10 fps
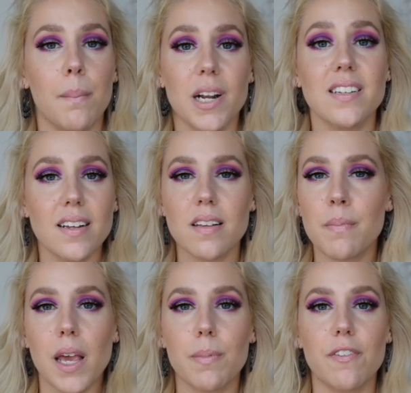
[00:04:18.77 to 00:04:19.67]
but it doesn't
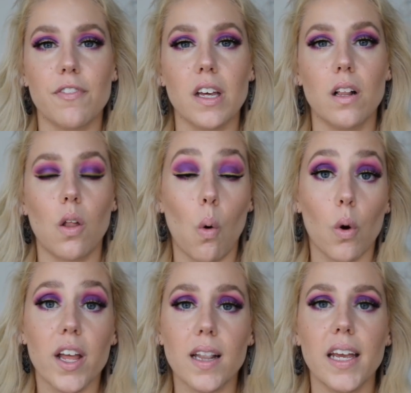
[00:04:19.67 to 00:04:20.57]
make me feel
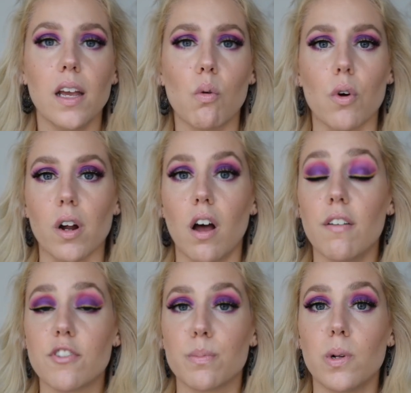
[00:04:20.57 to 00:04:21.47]
oily or
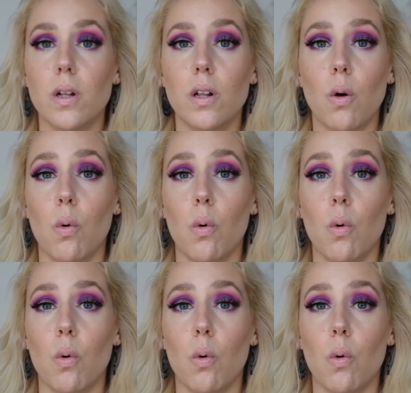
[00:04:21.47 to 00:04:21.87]
uncomfortable